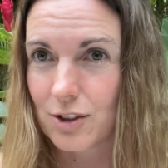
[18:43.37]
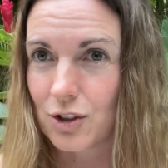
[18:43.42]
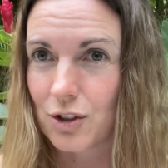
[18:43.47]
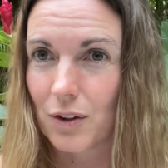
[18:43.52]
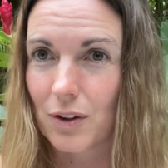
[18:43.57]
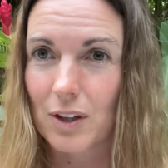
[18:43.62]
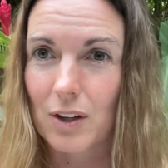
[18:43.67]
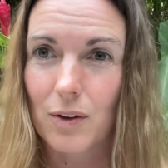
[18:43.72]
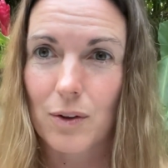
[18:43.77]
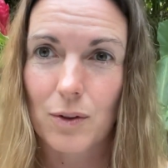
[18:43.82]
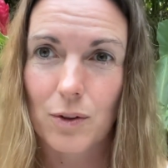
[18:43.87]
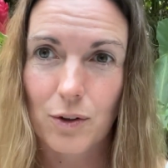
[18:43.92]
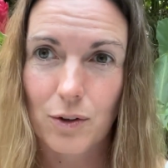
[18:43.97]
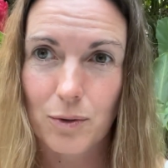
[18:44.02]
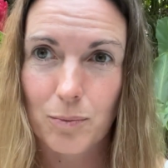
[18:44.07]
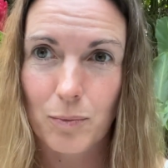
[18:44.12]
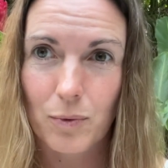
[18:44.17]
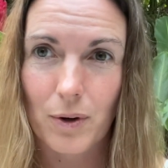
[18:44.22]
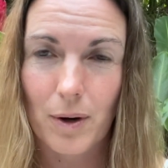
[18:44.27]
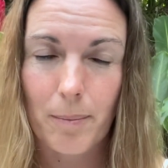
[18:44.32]
so that you can
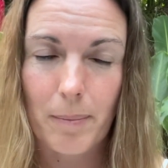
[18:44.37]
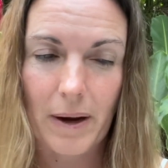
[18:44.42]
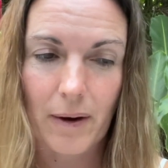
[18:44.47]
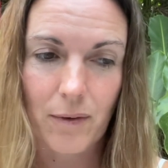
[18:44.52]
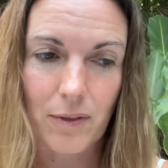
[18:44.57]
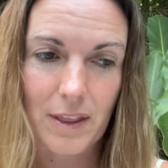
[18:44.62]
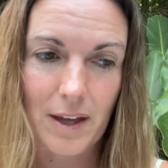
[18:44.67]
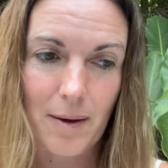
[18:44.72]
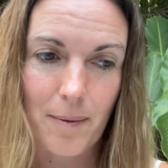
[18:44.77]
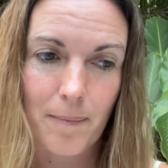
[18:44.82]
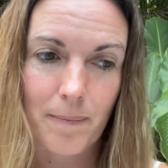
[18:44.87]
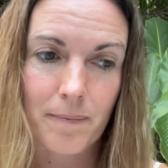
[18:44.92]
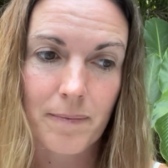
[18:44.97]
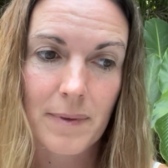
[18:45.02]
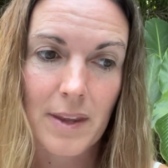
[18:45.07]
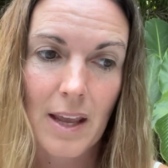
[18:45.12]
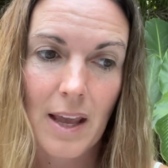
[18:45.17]
learn more about them.